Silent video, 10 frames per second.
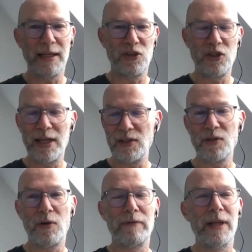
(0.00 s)
exchanges
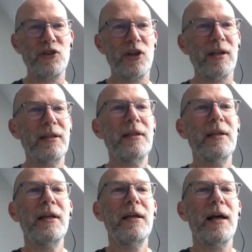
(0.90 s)
off ledger.
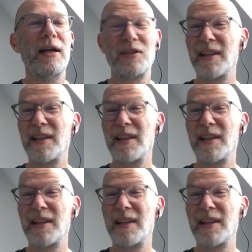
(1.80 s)
So